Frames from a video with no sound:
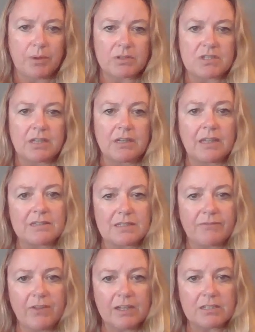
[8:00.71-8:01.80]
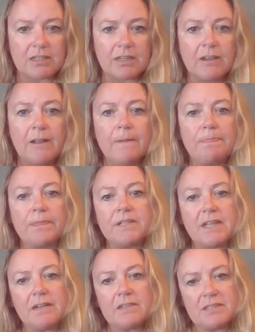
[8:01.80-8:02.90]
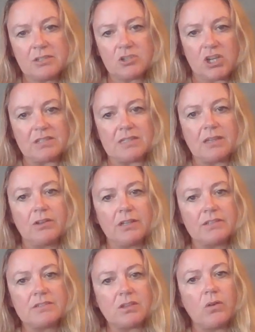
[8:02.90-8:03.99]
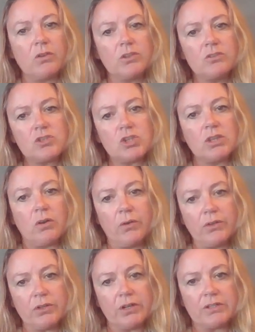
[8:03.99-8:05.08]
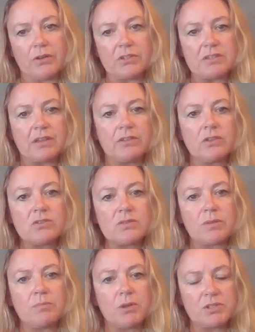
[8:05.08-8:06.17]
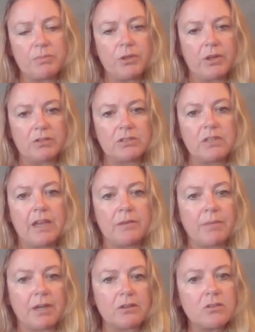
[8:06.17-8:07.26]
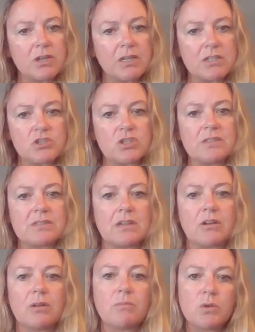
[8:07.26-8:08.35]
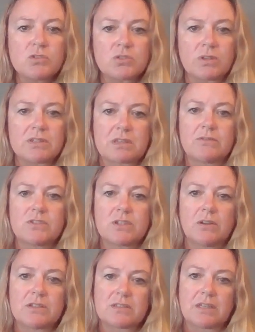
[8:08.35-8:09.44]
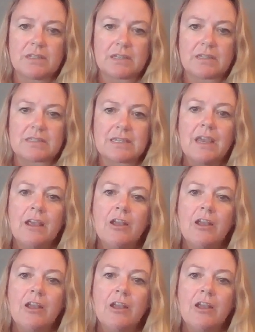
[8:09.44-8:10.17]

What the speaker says: person gets infected, the data suggests that it's usually older adults and those with multiple underlying medical conditions that are at most risk of serious illness.